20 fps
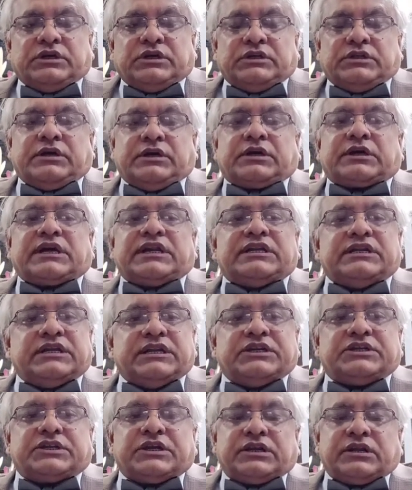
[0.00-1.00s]
the
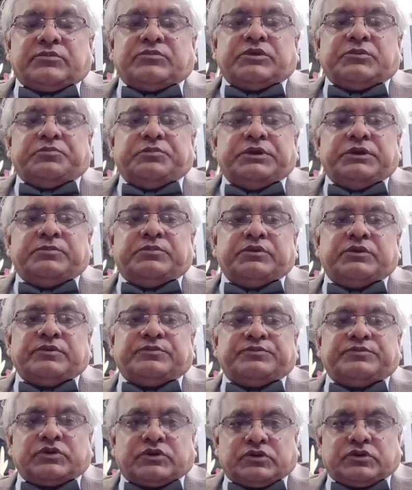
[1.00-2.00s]
condition of the people
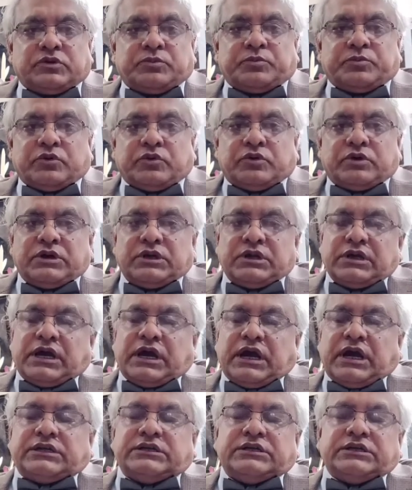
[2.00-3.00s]
of Chandrapur
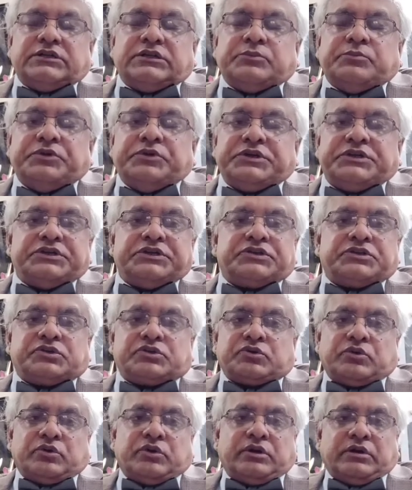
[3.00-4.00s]
under the British
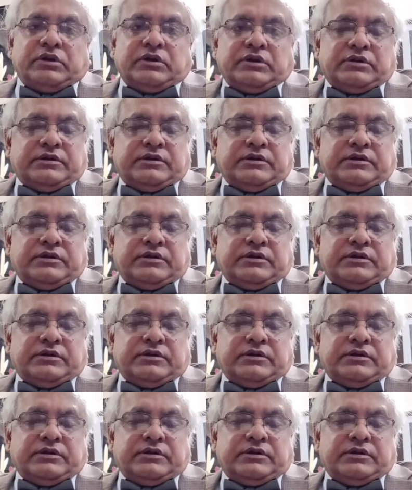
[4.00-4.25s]
rule.